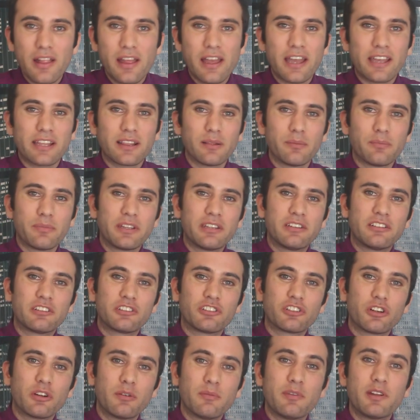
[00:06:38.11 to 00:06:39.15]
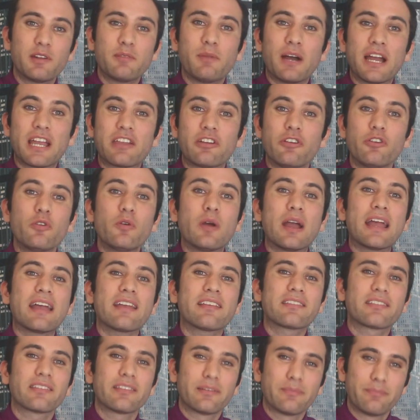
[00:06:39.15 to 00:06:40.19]
That'll be determined by who
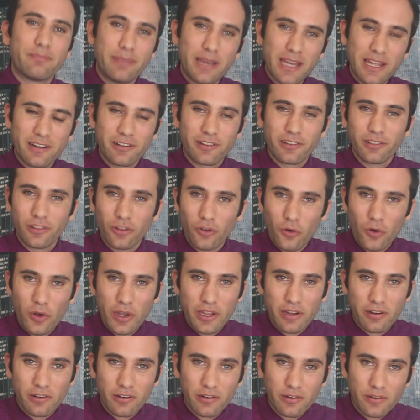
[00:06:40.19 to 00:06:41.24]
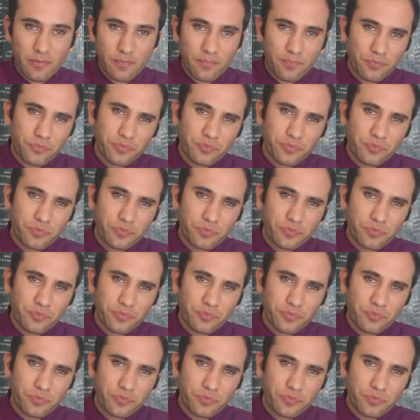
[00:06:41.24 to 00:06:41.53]
has the better lawyer.